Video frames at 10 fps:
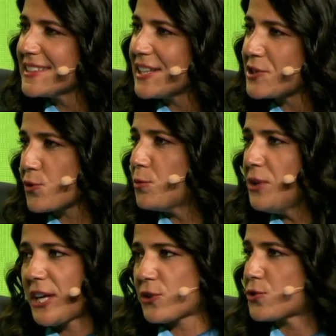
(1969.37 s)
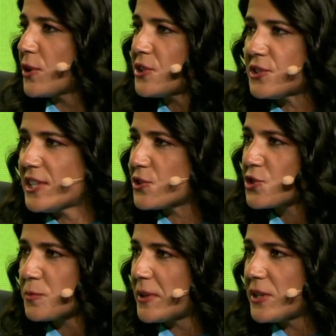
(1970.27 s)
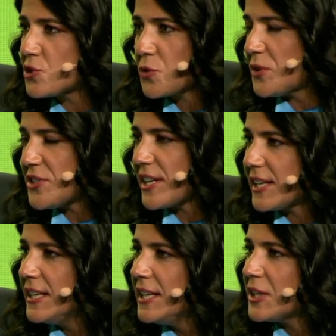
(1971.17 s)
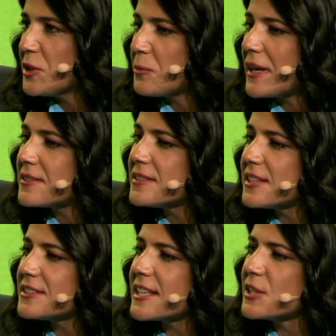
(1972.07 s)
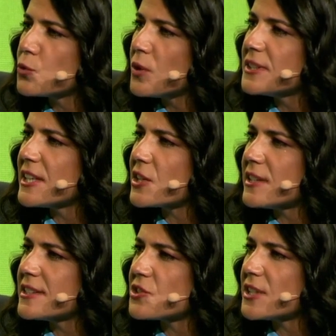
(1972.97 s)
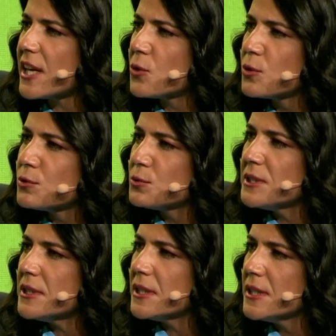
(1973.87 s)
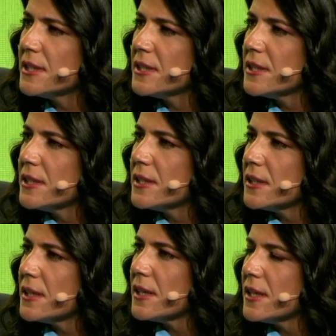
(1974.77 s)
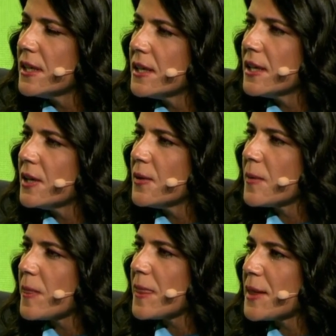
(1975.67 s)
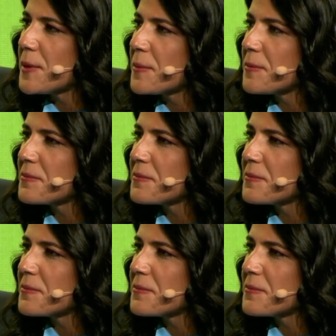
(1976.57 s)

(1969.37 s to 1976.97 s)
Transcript: in Europe, which will strengthen the communication of these countries when they're part of that network. When